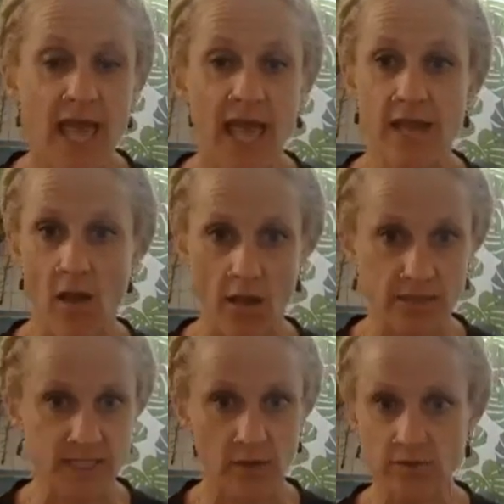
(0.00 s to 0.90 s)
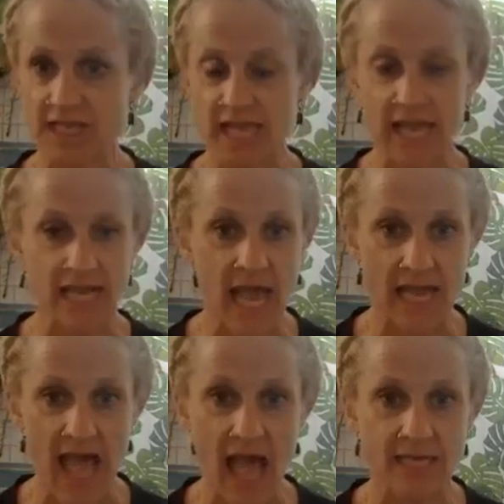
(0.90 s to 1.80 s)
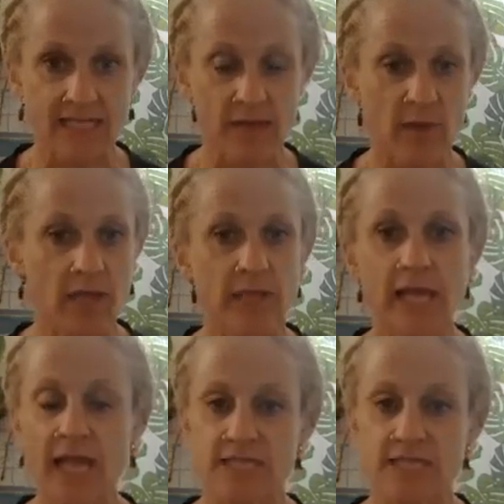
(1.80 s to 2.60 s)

and also to get ahead academically